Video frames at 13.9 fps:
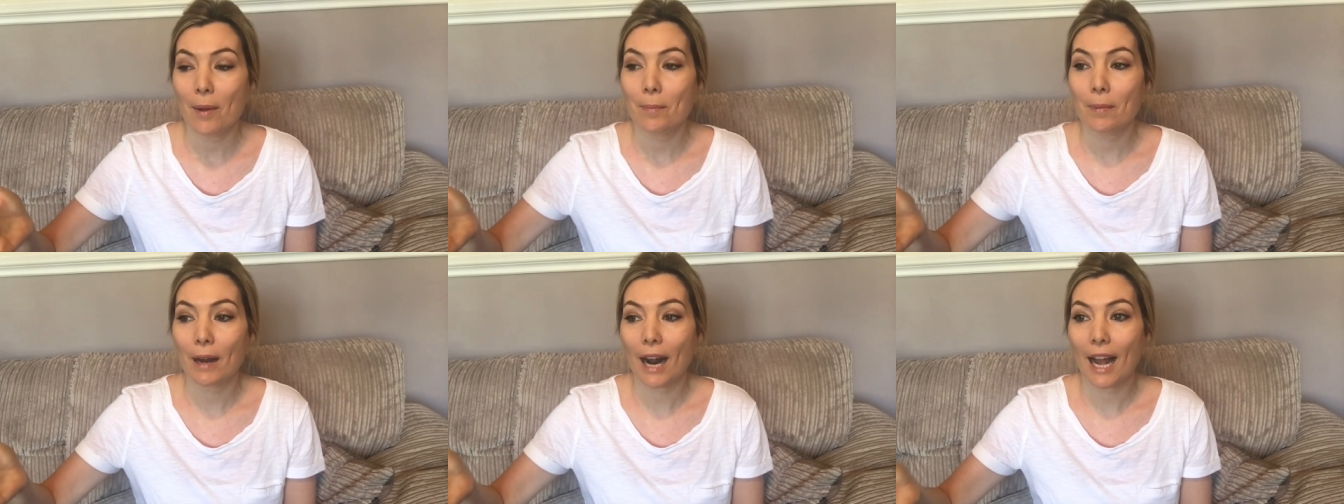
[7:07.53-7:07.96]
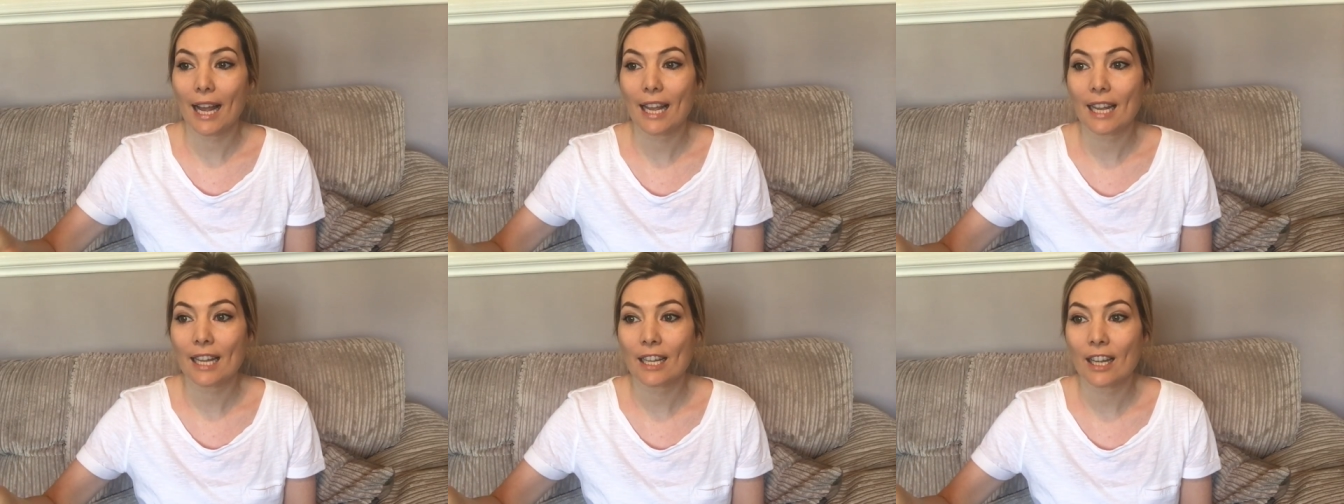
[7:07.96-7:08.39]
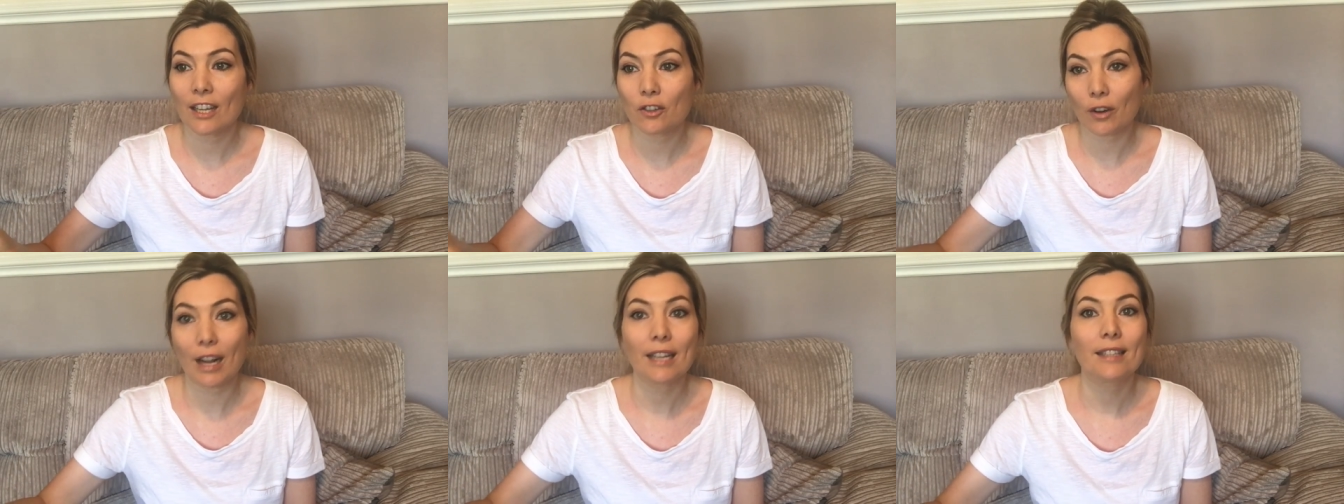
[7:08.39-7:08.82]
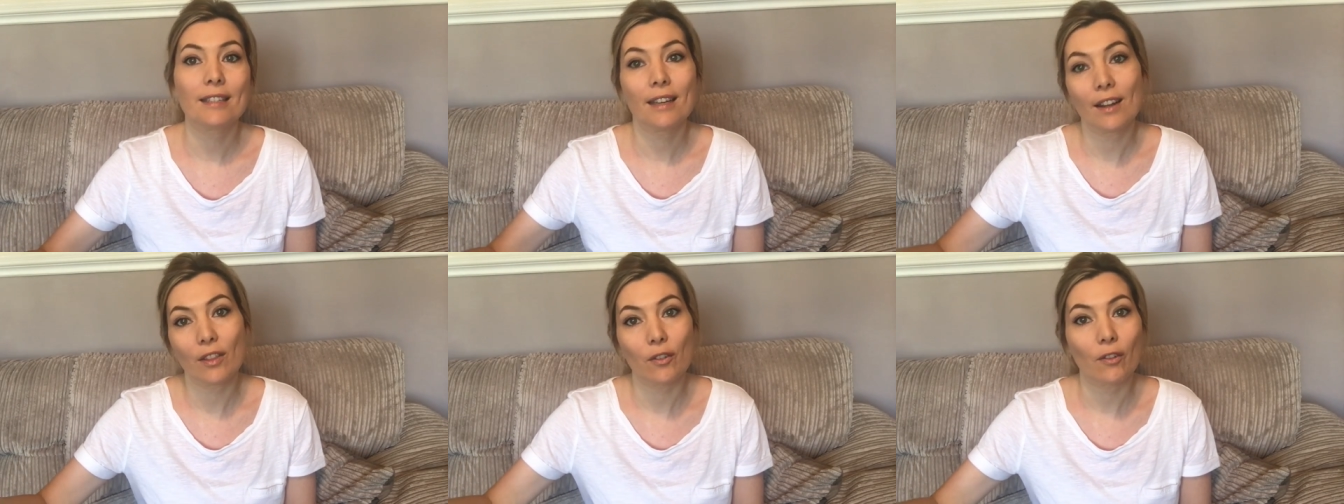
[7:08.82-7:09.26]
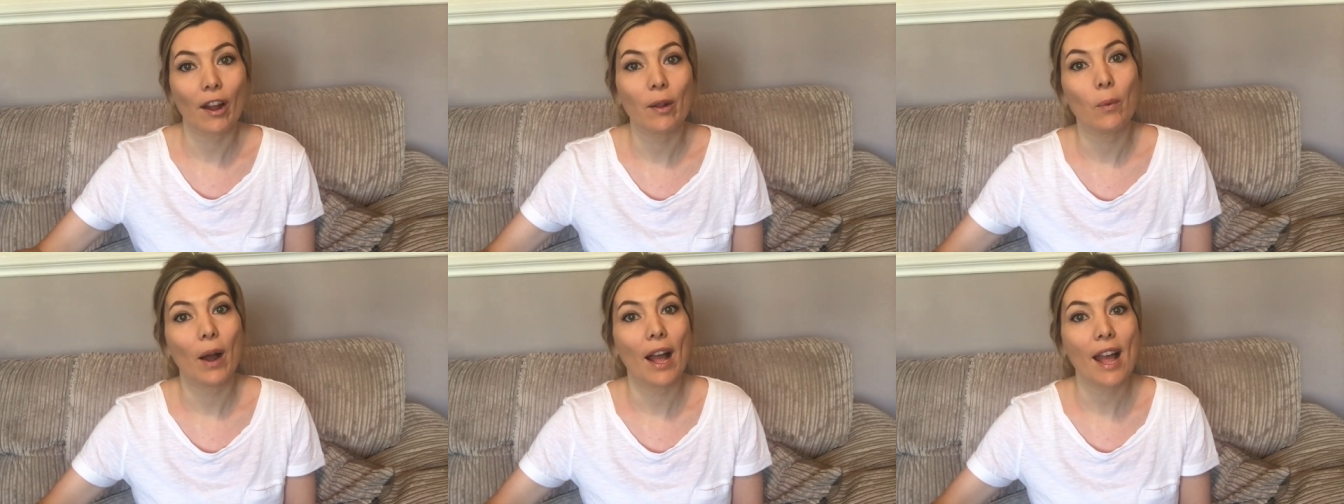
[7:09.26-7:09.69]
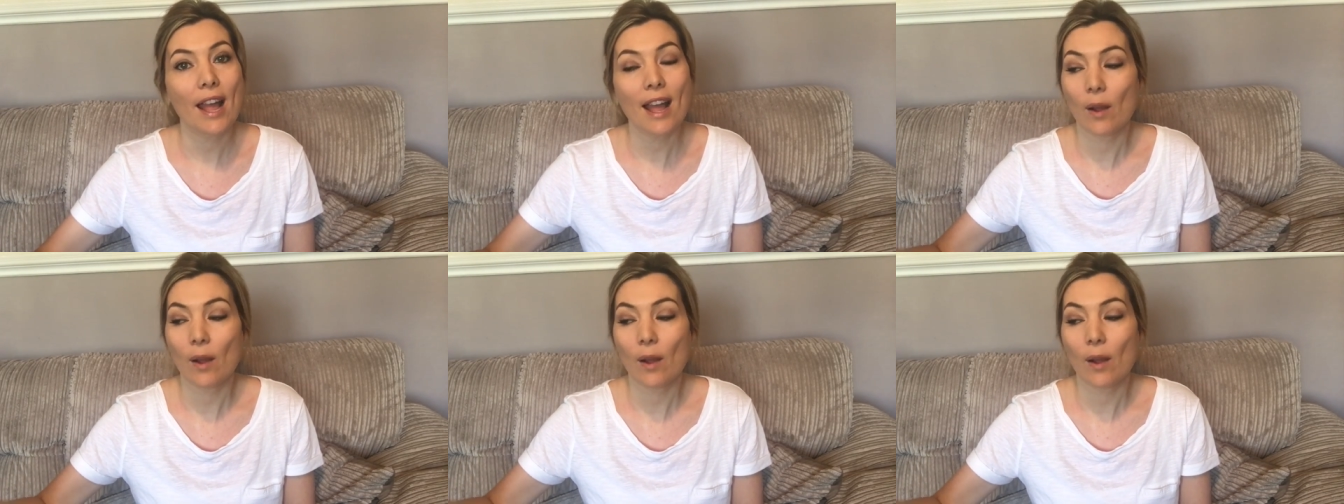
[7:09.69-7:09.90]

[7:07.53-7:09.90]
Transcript: but I addressed it in the right way.